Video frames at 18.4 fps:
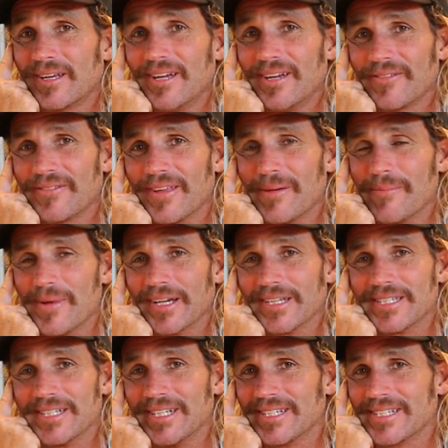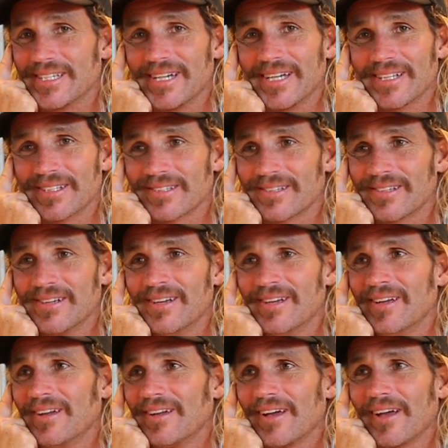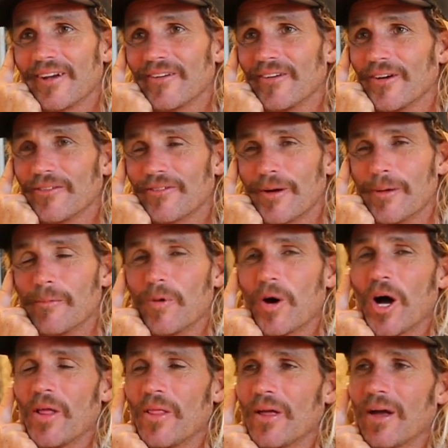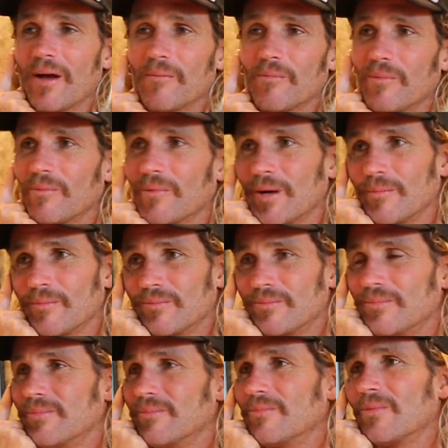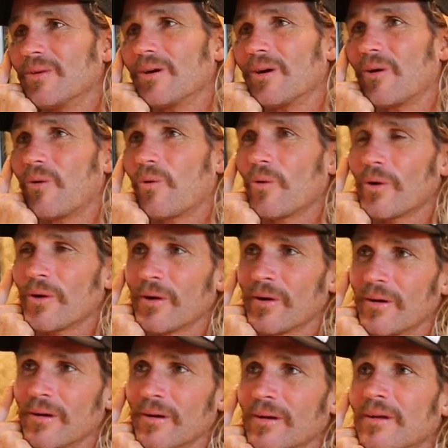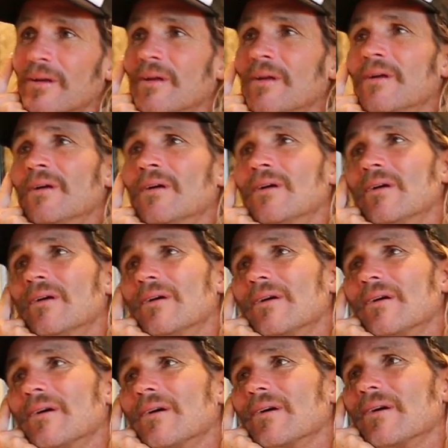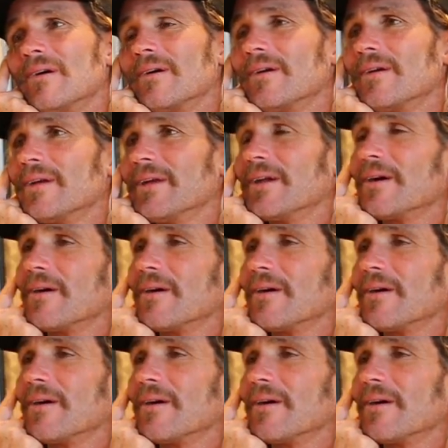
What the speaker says: if that makes any sense. I don't know if I'm hoarder, you